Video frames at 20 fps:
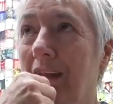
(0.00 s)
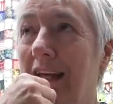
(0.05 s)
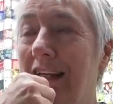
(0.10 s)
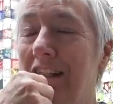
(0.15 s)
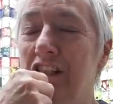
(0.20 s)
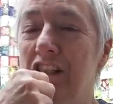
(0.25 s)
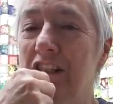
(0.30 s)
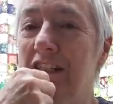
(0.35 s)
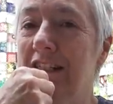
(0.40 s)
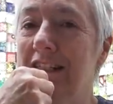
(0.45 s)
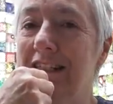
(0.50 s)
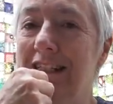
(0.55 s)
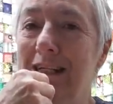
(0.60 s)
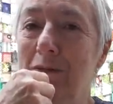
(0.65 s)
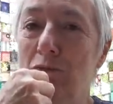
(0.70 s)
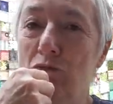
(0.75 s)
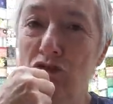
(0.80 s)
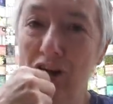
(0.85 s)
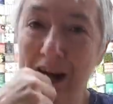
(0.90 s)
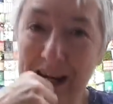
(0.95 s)
it doesn't
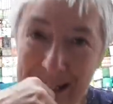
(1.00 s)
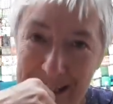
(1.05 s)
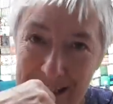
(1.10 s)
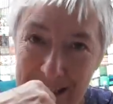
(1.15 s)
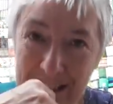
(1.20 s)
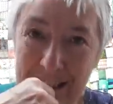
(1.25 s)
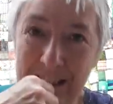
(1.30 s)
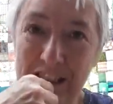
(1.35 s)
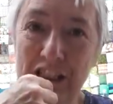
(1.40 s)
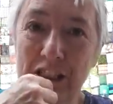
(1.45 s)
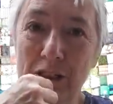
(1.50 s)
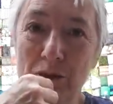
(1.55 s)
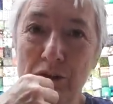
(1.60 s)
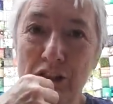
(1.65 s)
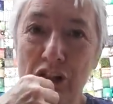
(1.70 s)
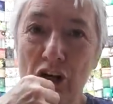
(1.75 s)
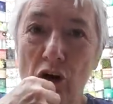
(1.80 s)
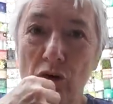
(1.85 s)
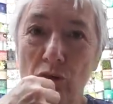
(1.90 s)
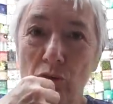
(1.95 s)
seem right to
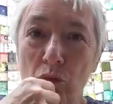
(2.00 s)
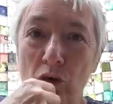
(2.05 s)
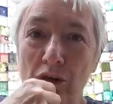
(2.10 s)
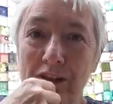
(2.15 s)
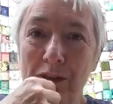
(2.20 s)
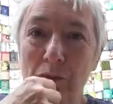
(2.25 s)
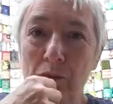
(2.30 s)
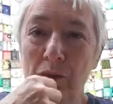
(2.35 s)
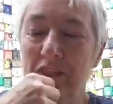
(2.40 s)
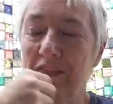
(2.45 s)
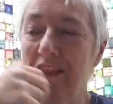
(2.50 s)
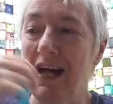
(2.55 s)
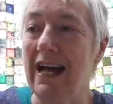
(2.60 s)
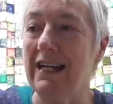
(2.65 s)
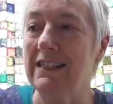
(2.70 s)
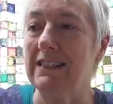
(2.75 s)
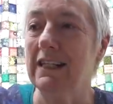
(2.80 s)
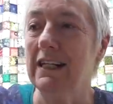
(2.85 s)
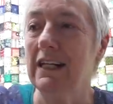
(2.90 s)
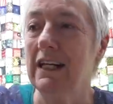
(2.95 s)
use cotton wadding with
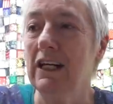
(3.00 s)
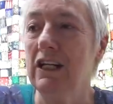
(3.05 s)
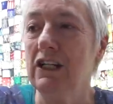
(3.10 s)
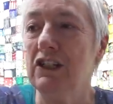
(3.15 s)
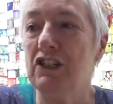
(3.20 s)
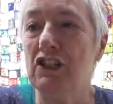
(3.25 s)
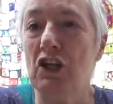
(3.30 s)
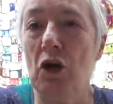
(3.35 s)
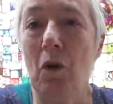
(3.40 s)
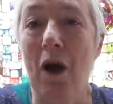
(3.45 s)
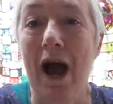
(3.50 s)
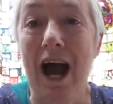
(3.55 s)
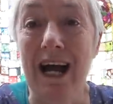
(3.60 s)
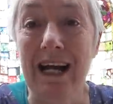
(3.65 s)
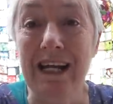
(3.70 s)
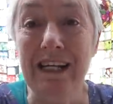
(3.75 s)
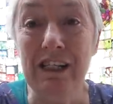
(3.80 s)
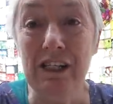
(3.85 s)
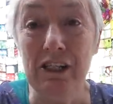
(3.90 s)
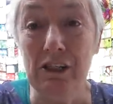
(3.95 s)
that, so
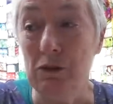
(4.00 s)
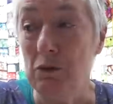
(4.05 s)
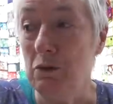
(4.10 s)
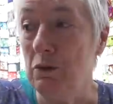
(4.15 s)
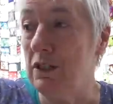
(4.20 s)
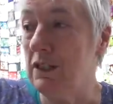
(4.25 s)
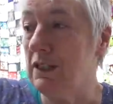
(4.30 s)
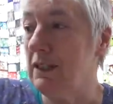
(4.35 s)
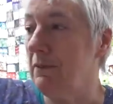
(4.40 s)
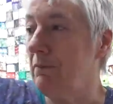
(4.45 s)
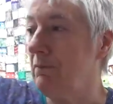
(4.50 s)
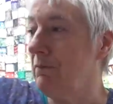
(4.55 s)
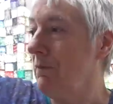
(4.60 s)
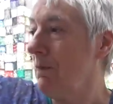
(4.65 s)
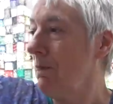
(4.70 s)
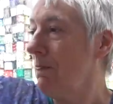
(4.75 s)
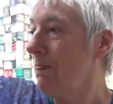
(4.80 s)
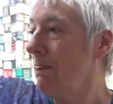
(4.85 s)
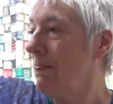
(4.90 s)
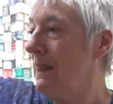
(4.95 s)
I use
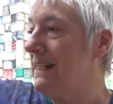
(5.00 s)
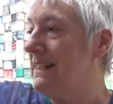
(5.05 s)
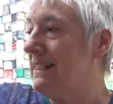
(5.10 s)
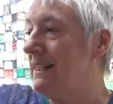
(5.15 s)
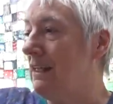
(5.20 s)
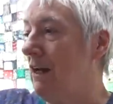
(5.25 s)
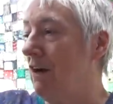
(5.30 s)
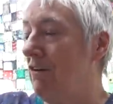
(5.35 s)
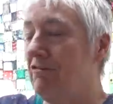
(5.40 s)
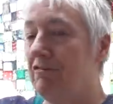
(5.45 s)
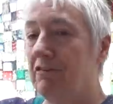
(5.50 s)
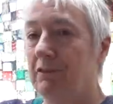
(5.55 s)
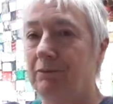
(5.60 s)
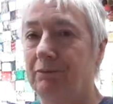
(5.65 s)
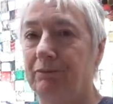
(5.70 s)
this stuff.